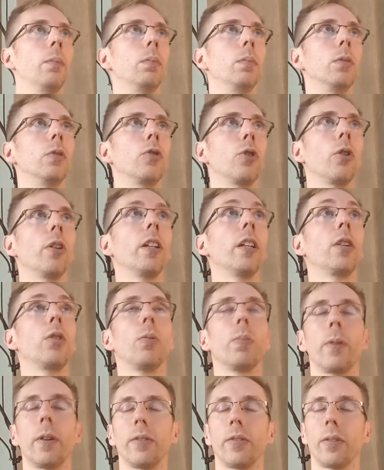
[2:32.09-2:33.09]
try and
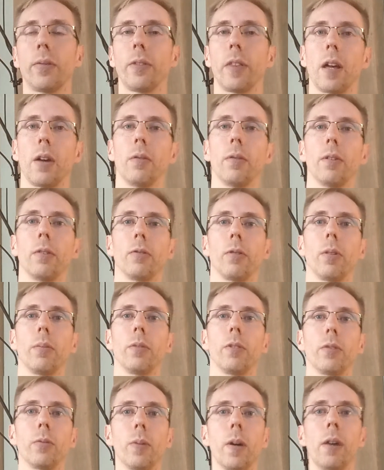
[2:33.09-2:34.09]
incorporate some of that on the drums
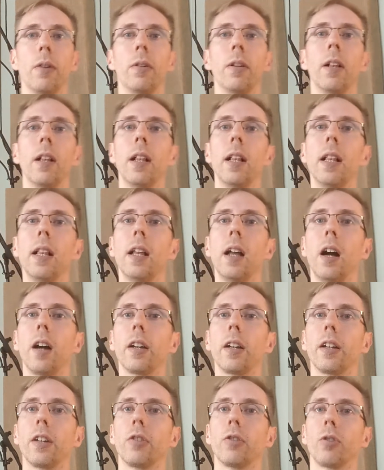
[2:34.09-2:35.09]
as well. I'm
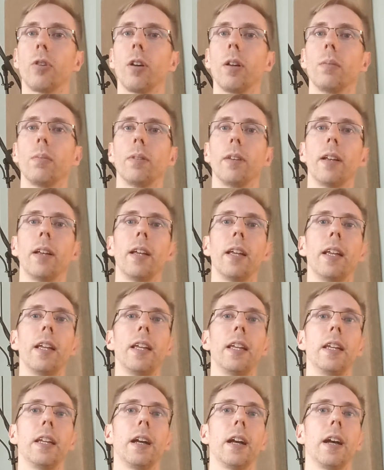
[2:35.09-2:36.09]
going to try and
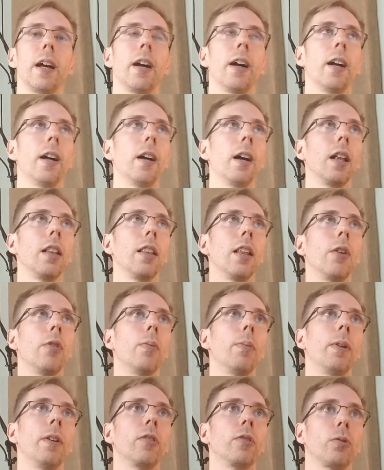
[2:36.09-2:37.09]
play a lower
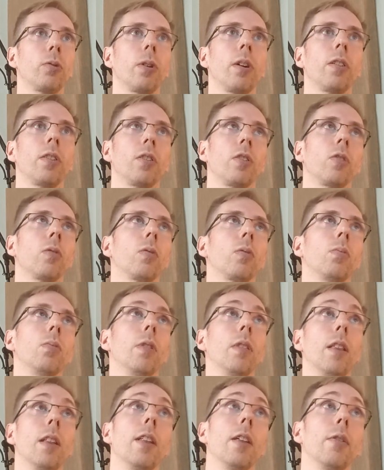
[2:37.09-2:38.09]
pitch crash
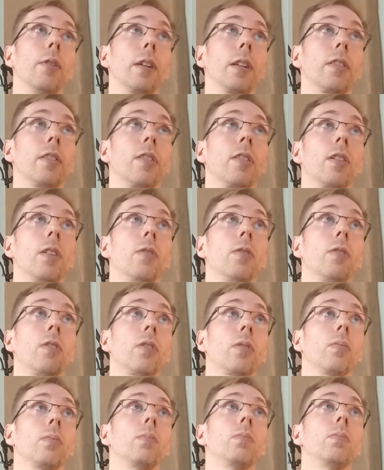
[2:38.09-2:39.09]
with the lower guitar notes,
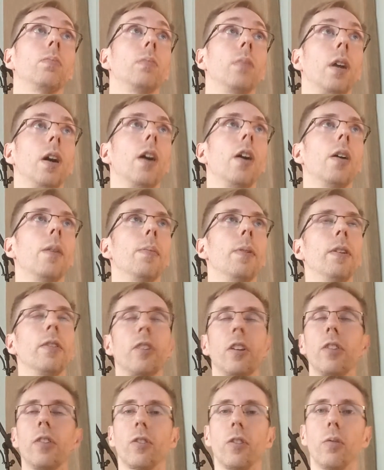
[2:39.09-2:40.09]
higher pitch,
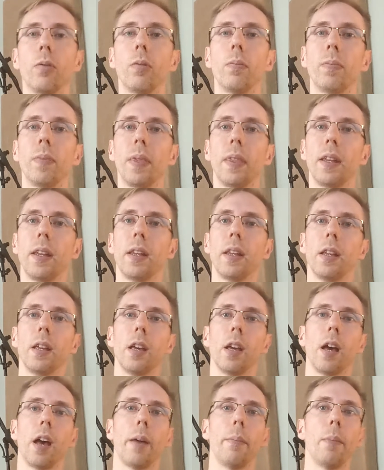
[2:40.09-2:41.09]
and so on.
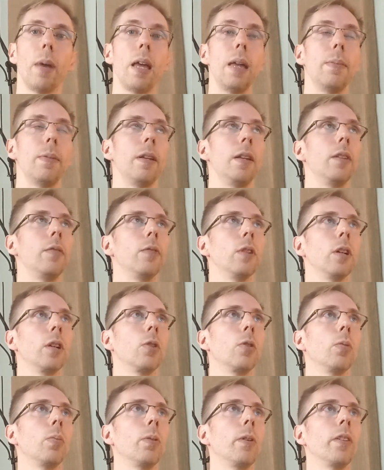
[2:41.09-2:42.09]
Maybe even
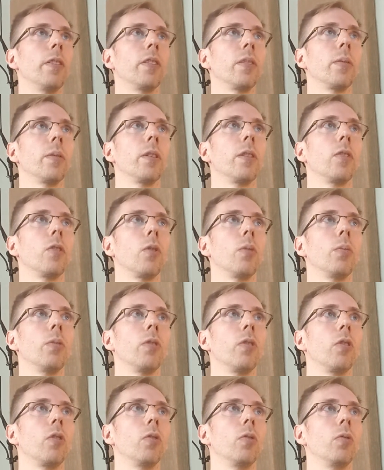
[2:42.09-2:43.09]
incorporate some of the toms
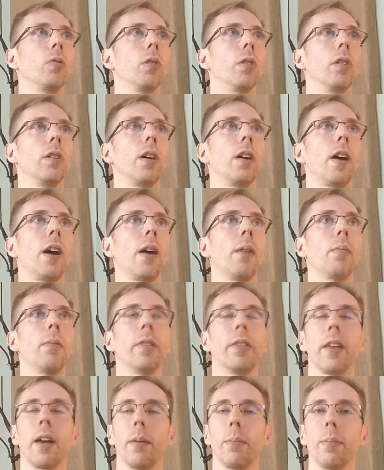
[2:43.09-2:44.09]
too
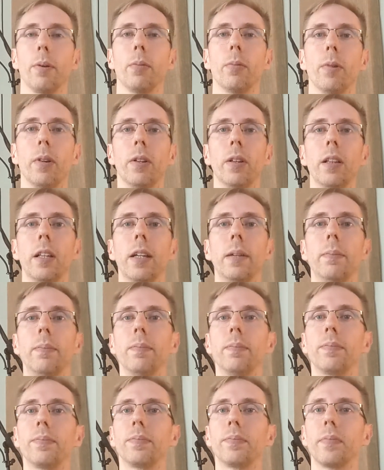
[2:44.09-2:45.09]
with that, but we'll
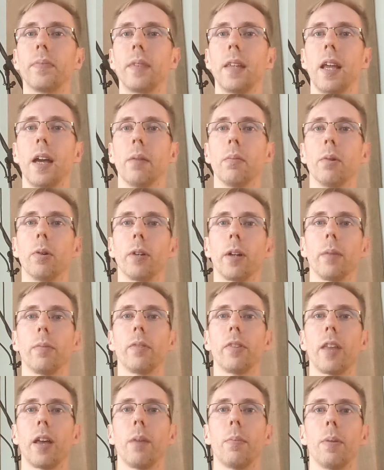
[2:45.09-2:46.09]
come
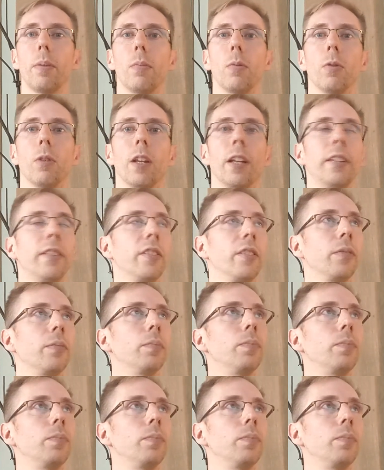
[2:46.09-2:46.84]
to that a bit more later.